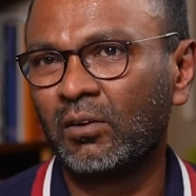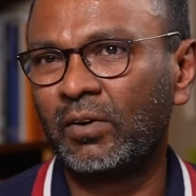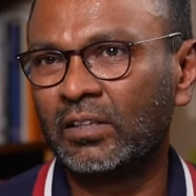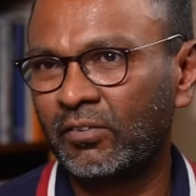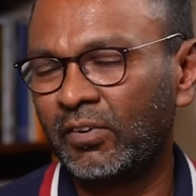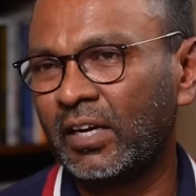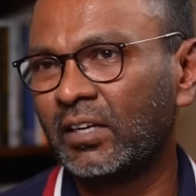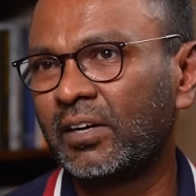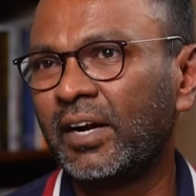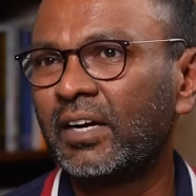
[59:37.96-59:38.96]
whether we
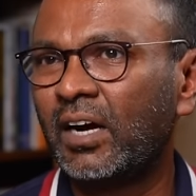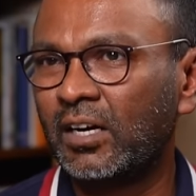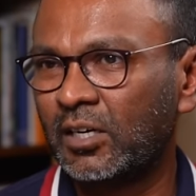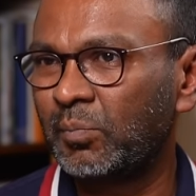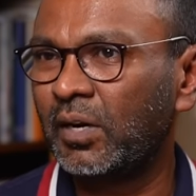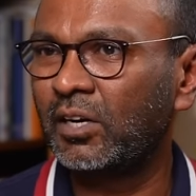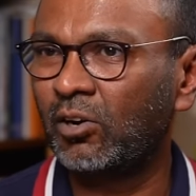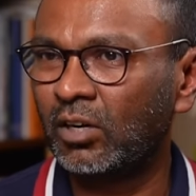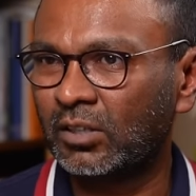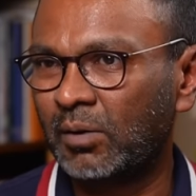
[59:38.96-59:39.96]
can create a $100 million
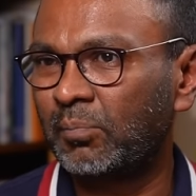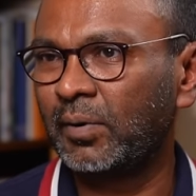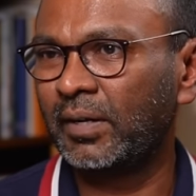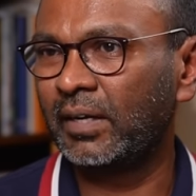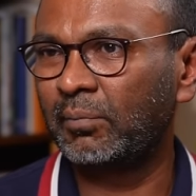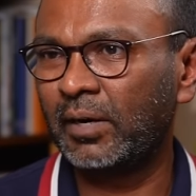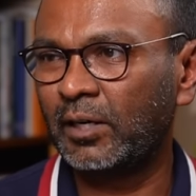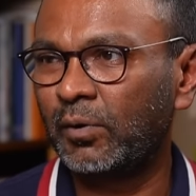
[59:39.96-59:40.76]
company by